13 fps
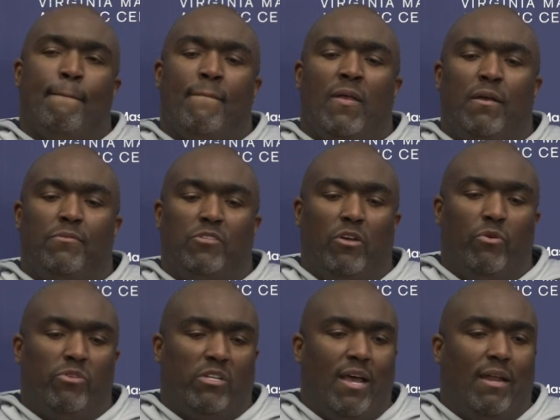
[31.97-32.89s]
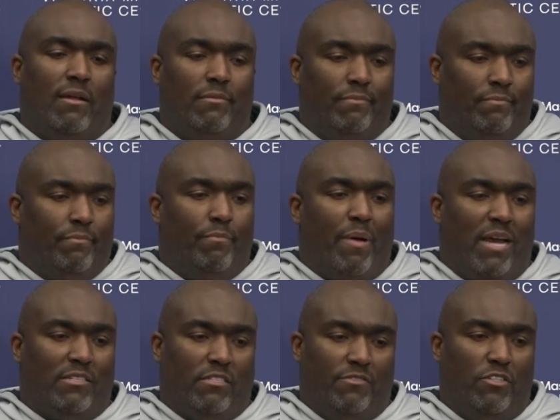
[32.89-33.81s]
Uh, so there was a lot of
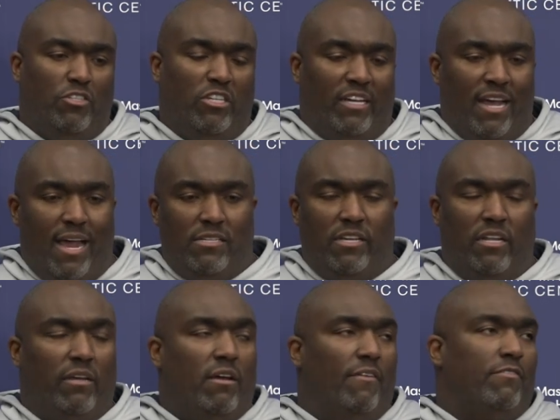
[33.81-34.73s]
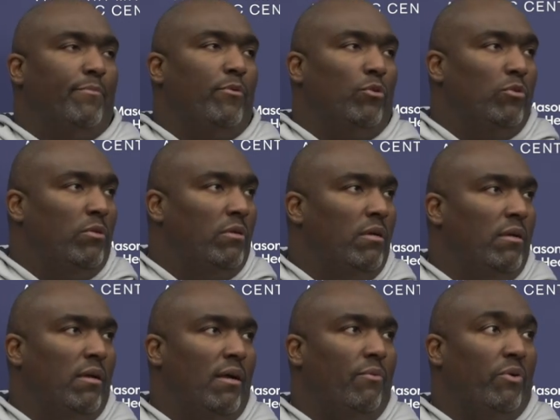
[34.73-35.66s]
positives. You see guys getting comfortable
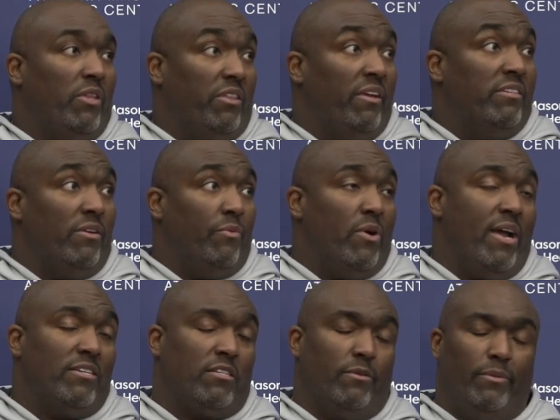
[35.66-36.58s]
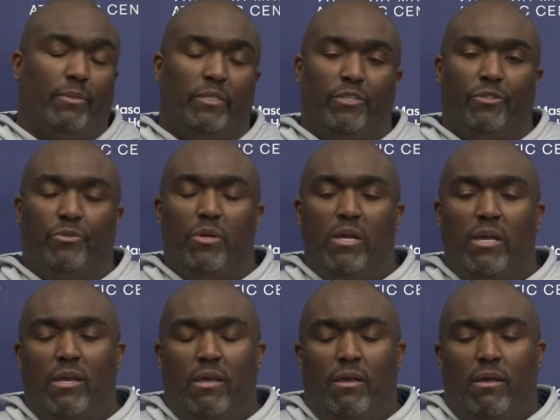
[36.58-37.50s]
uh, with the things that we're asking them to
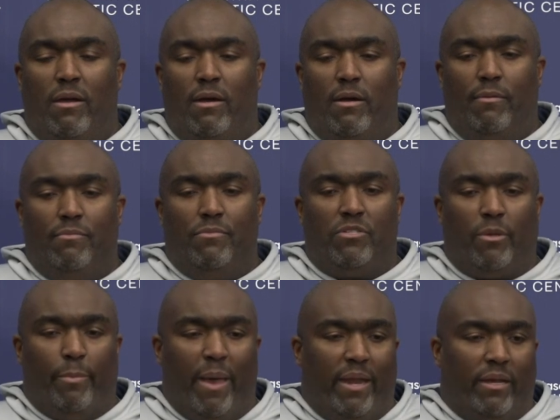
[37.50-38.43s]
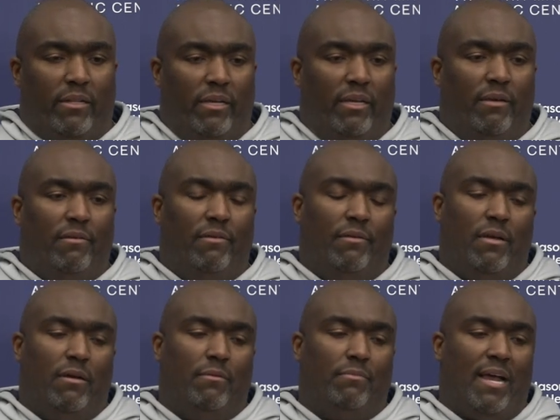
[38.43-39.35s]
do. Um, schematically,
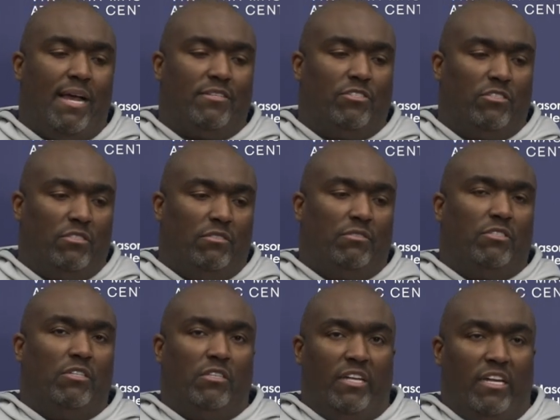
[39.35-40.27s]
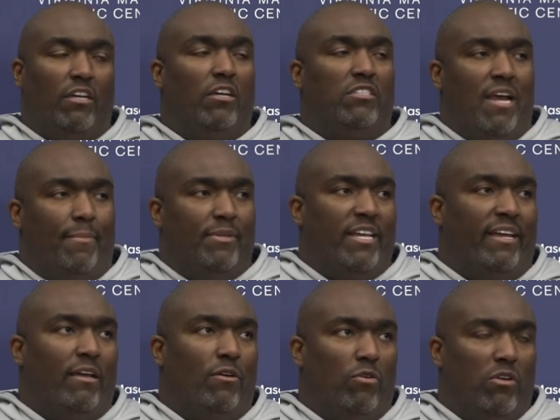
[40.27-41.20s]
um, guys t did a good job of
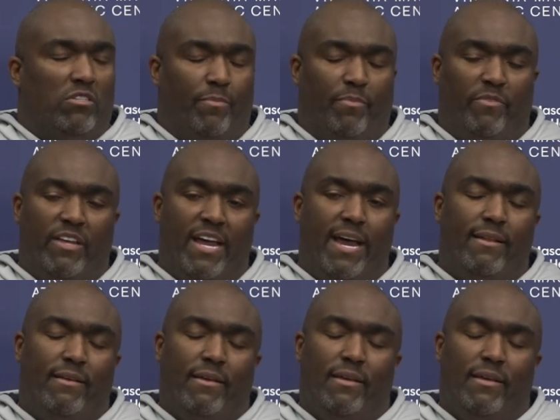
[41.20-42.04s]
taking ownership of that.